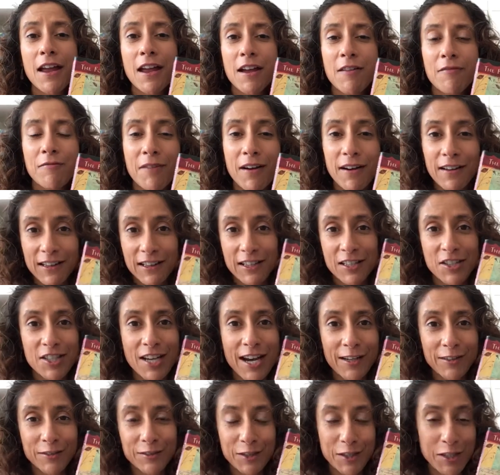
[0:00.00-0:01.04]
running the
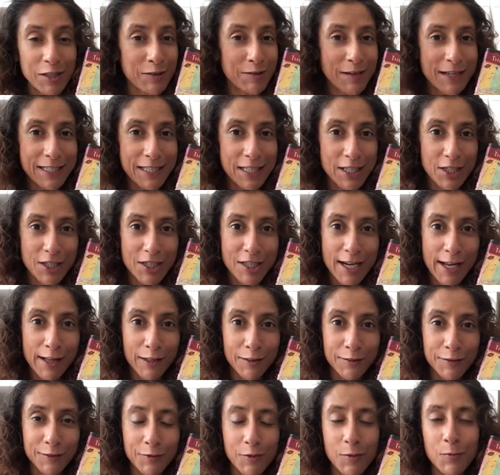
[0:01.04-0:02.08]
channel The Curated
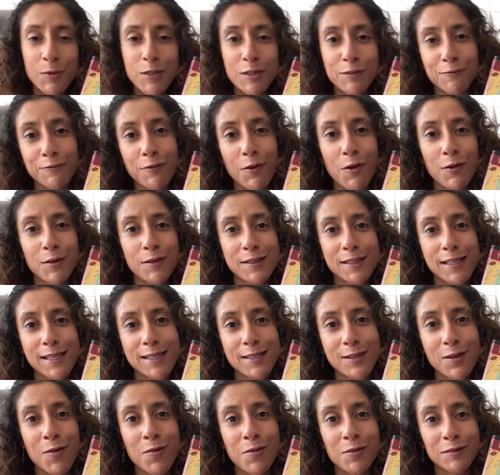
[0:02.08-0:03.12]
Shelf, which
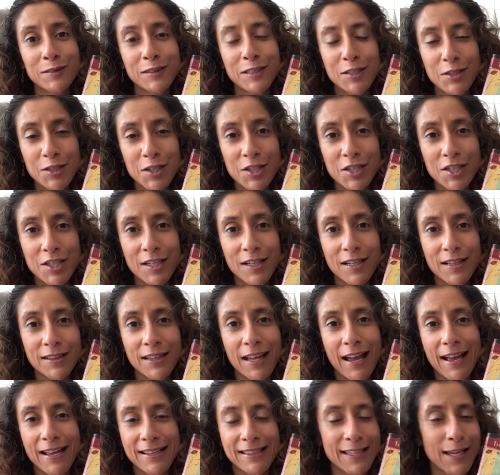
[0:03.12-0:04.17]
focuses on literature
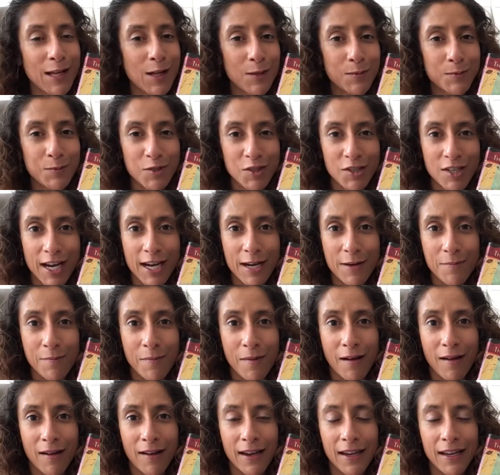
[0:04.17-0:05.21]
that has helped shape
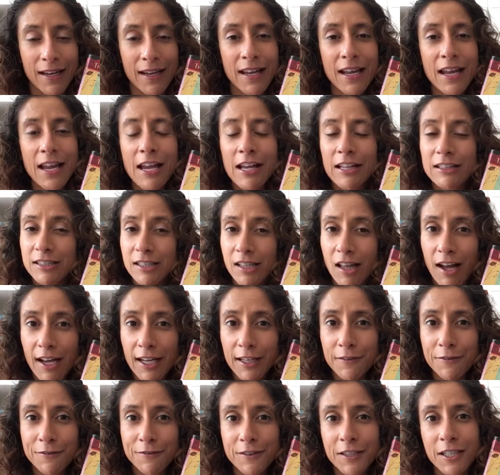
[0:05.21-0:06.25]
my
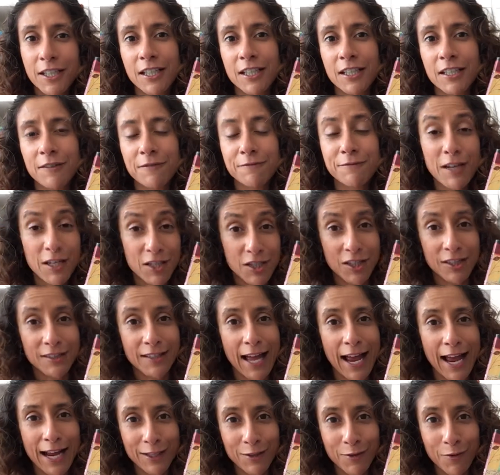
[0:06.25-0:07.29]
life, fictional
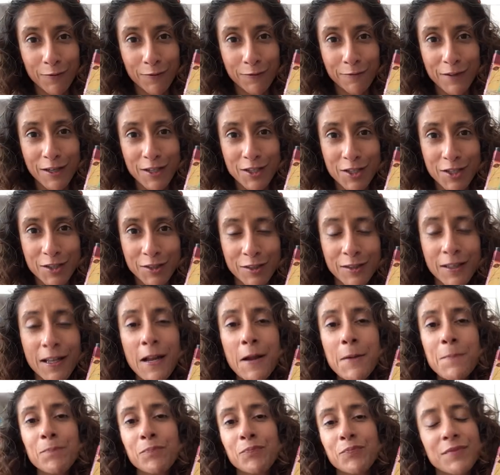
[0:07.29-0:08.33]
and non-fictional.
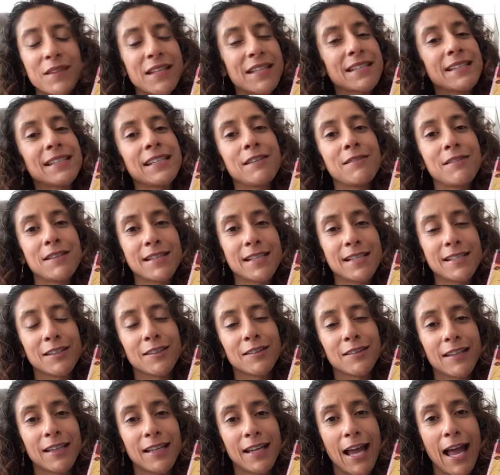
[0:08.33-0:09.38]
This series is
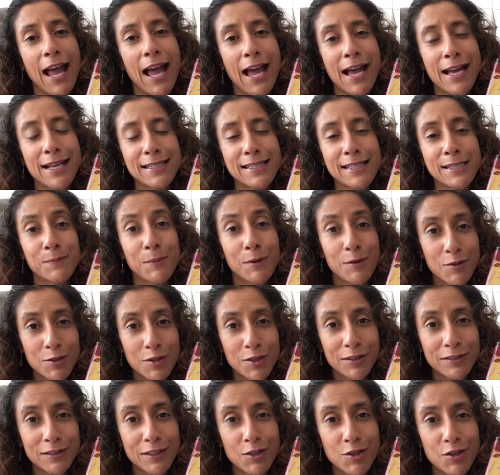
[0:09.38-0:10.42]
looking at
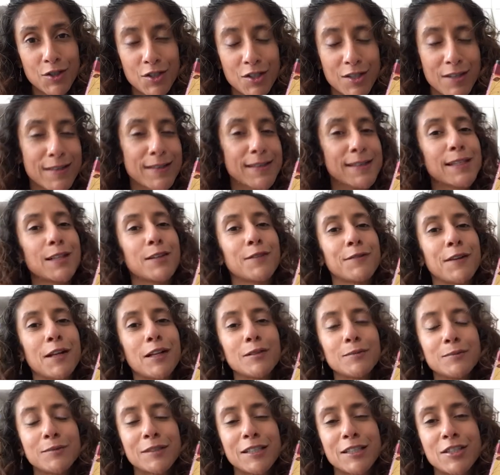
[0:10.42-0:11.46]
spiritual literature and
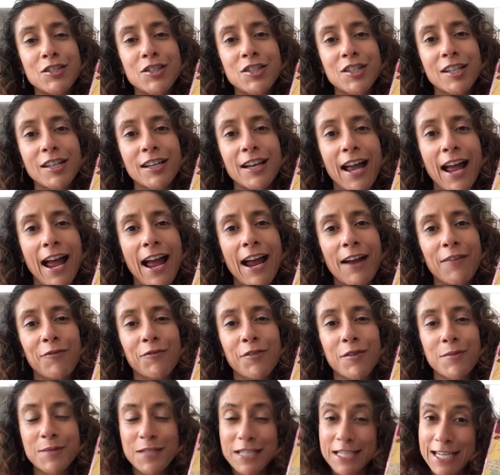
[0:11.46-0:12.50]
self-help literature, and
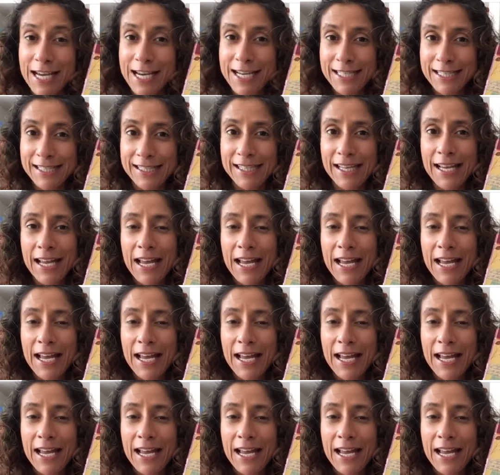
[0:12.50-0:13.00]
from today's